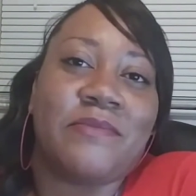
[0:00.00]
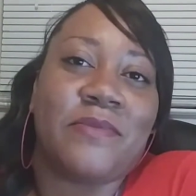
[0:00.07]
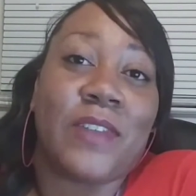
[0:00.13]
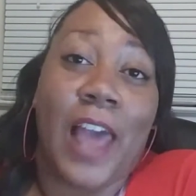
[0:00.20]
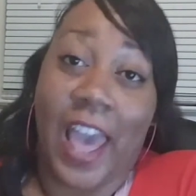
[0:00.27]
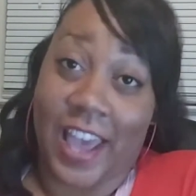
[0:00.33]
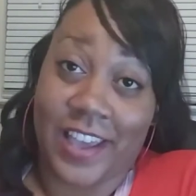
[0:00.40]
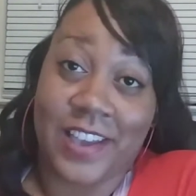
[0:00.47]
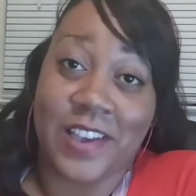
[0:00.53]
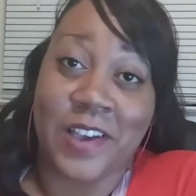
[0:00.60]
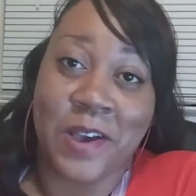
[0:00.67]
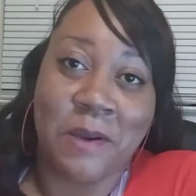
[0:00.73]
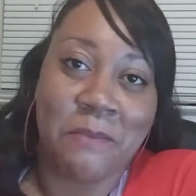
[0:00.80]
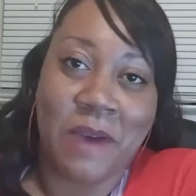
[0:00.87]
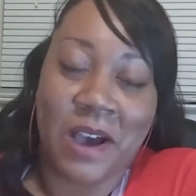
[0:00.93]
flack
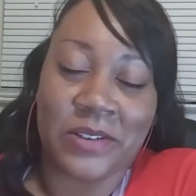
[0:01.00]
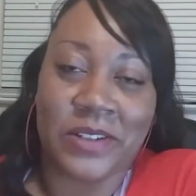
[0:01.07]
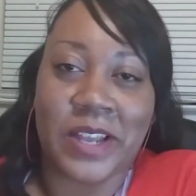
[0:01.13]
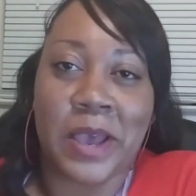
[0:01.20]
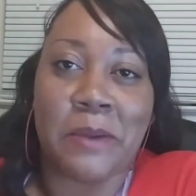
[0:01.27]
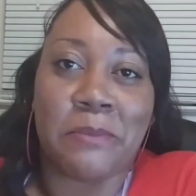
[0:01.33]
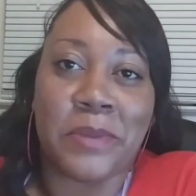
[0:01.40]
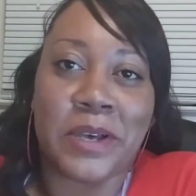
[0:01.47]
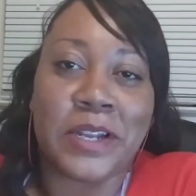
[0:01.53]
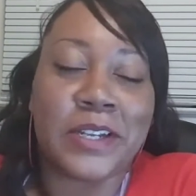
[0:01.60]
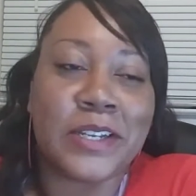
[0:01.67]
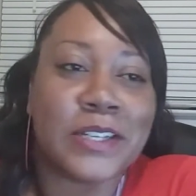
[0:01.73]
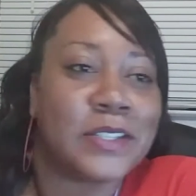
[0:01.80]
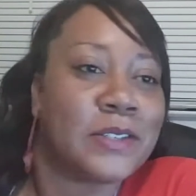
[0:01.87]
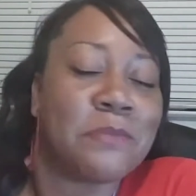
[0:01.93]
about that, but
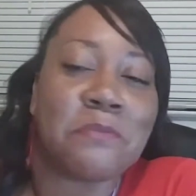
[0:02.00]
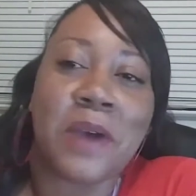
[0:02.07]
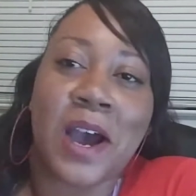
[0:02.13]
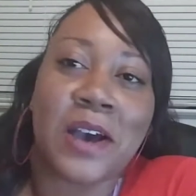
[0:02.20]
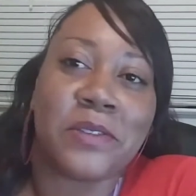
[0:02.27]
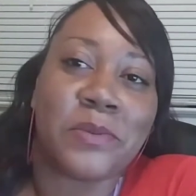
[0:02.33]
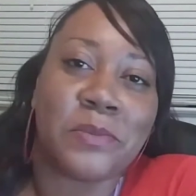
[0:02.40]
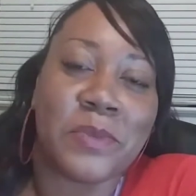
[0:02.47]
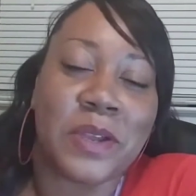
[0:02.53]
it doesn't bother